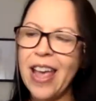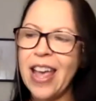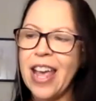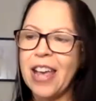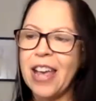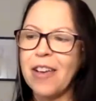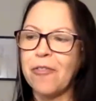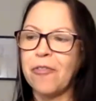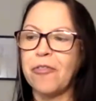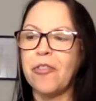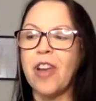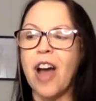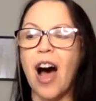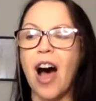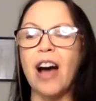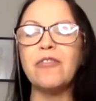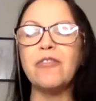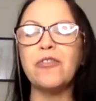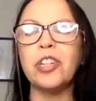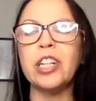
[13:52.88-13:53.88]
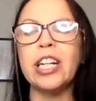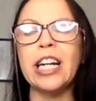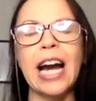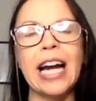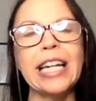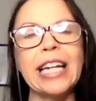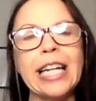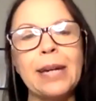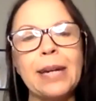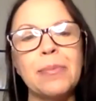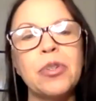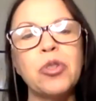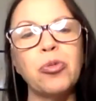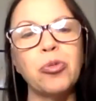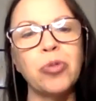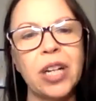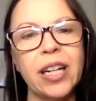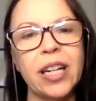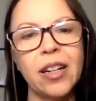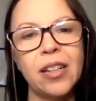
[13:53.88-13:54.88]
if not for a guy named
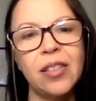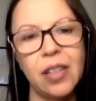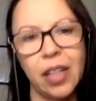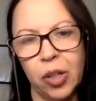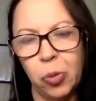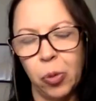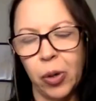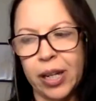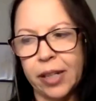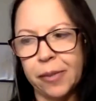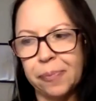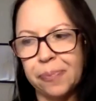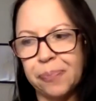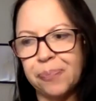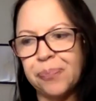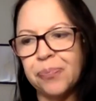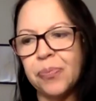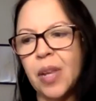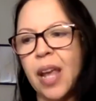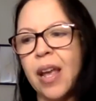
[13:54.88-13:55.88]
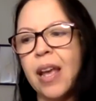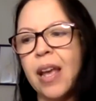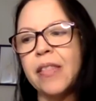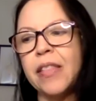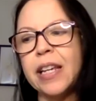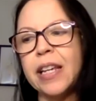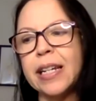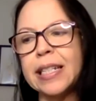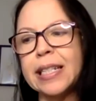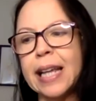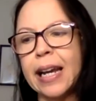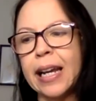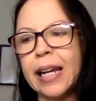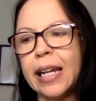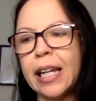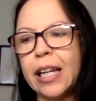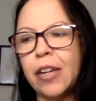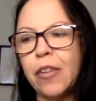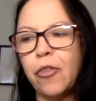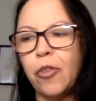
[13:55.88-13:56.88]
Rick Ludwin, the
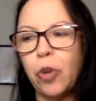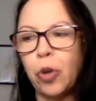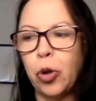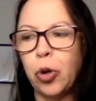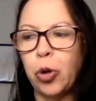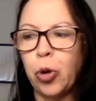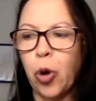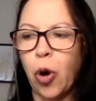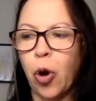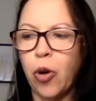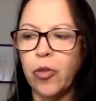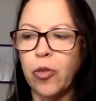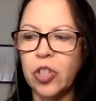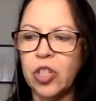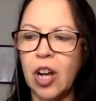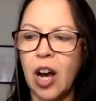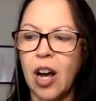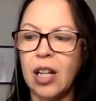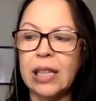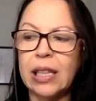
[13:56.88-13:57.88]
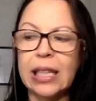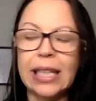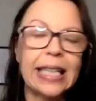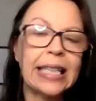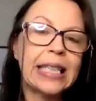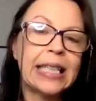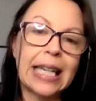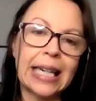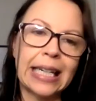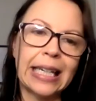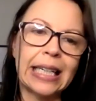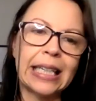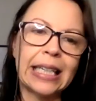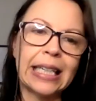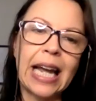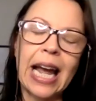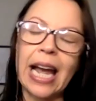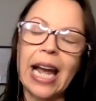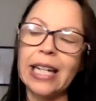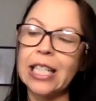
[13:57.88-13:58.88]
executive who oversaw late
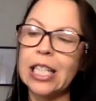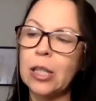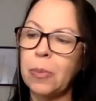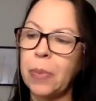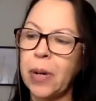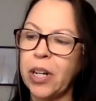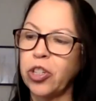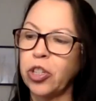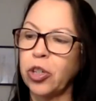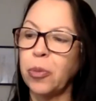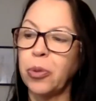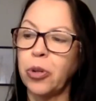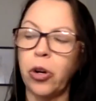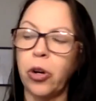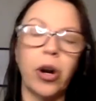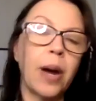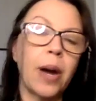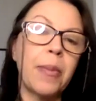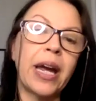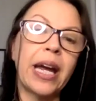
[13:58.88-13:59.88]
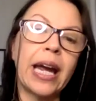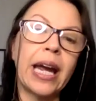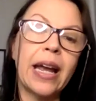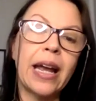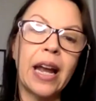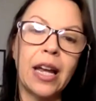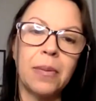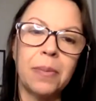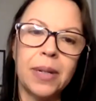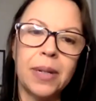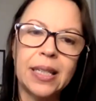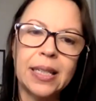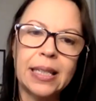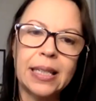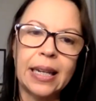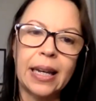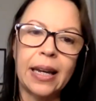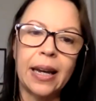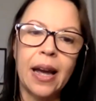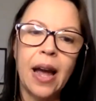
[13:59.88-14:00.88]
night and special programming at
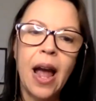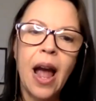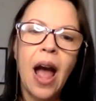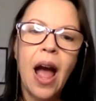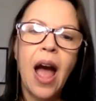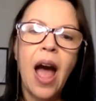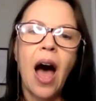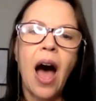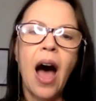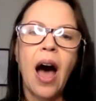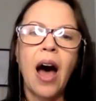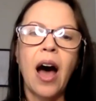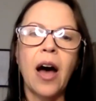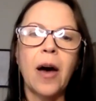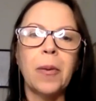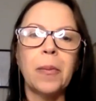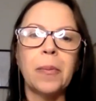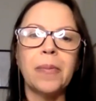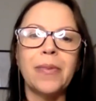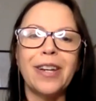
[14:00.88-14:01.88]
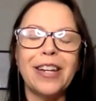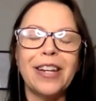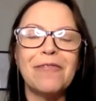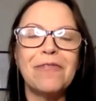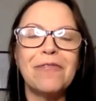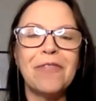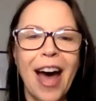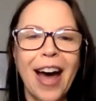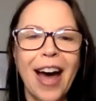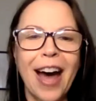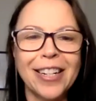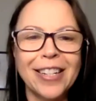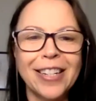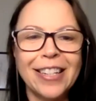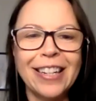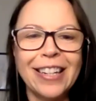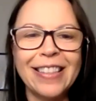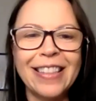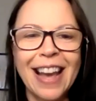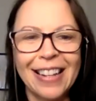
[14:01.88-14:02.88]
NBC. In fact,
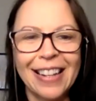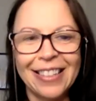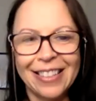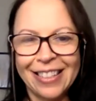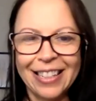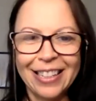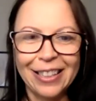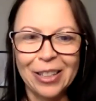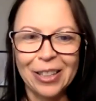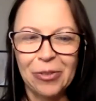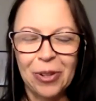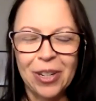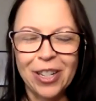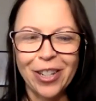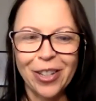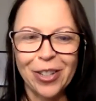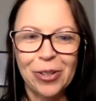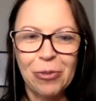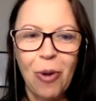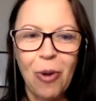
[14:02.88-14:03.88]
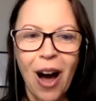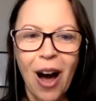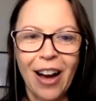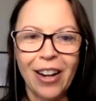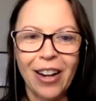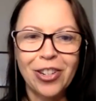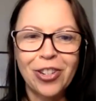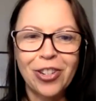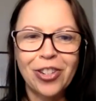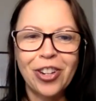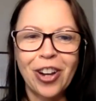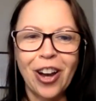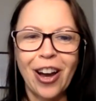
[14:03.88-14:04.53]
in that scene that we just watched,